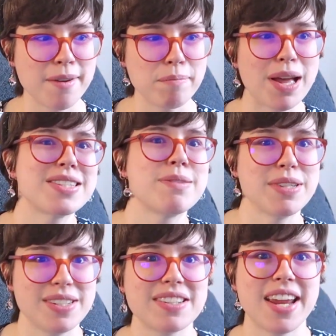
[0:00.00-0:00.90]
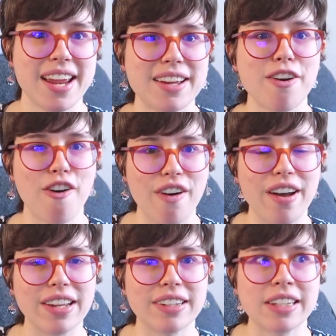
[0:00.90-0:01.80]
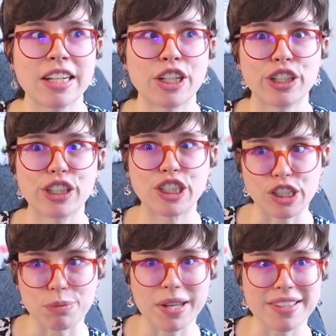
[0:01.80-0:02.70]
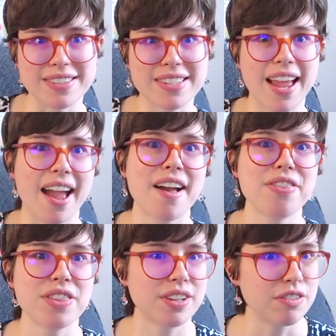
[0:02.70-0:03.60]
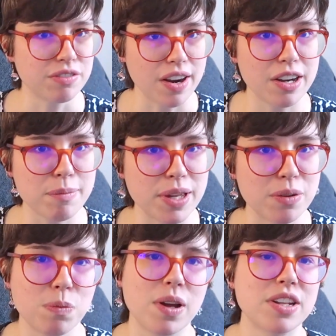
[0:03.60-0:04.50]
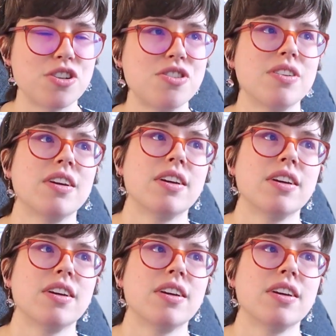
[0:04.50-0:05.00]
pessimistic take on humans and the environment, which